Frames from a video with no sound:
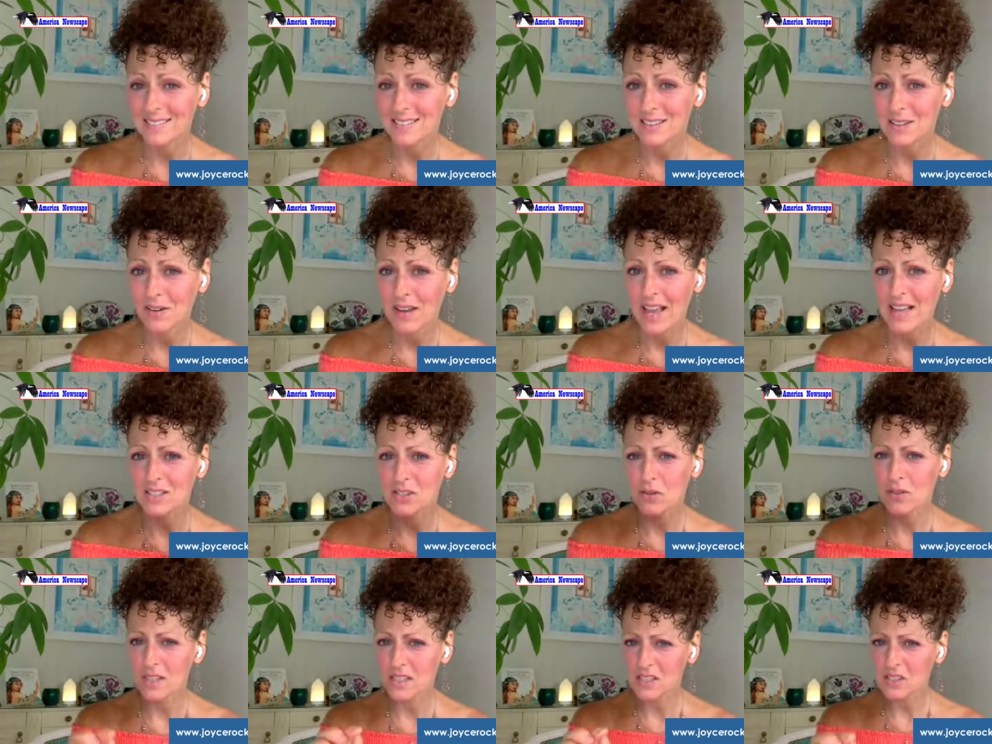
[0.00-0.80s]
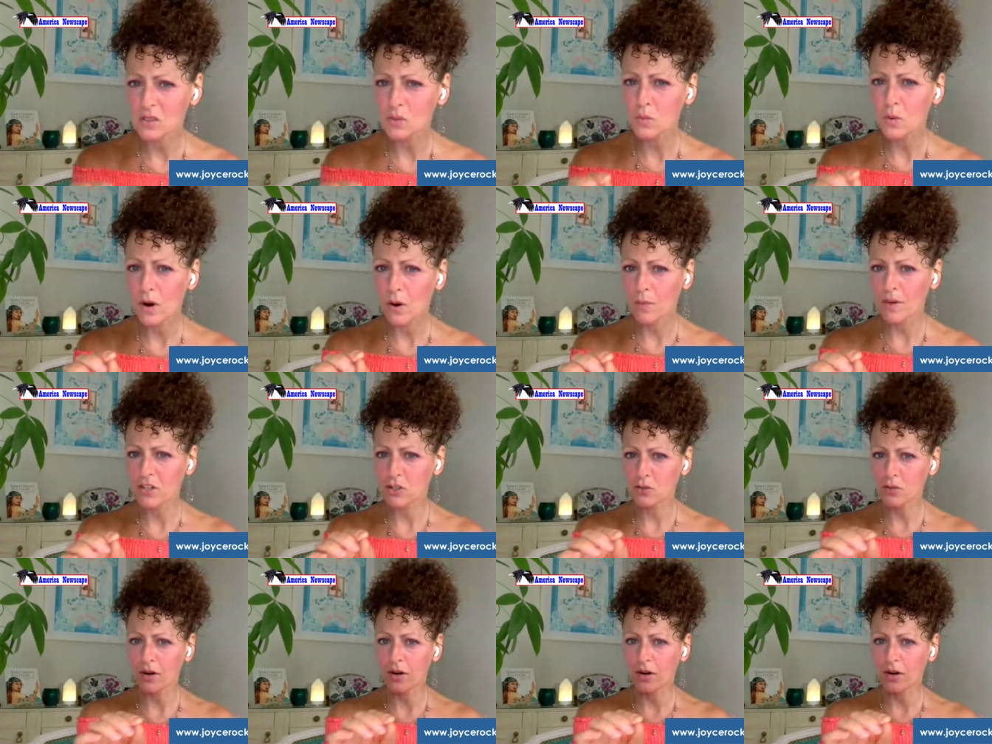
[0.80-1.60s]
Okay, so this is where we
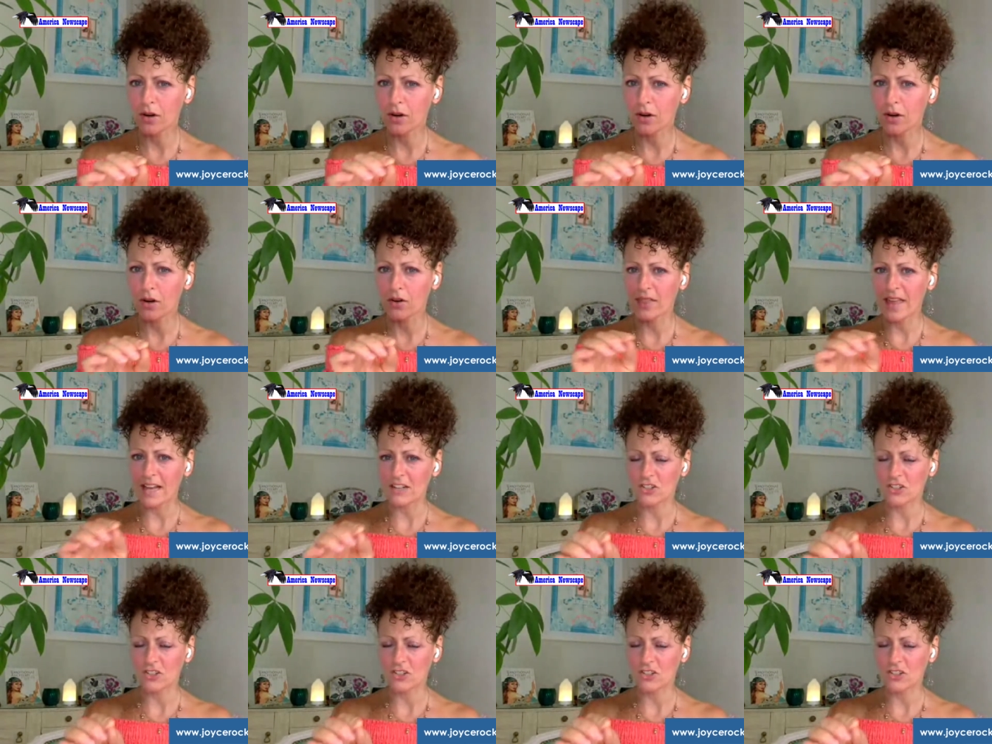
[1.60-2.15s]
trigger that.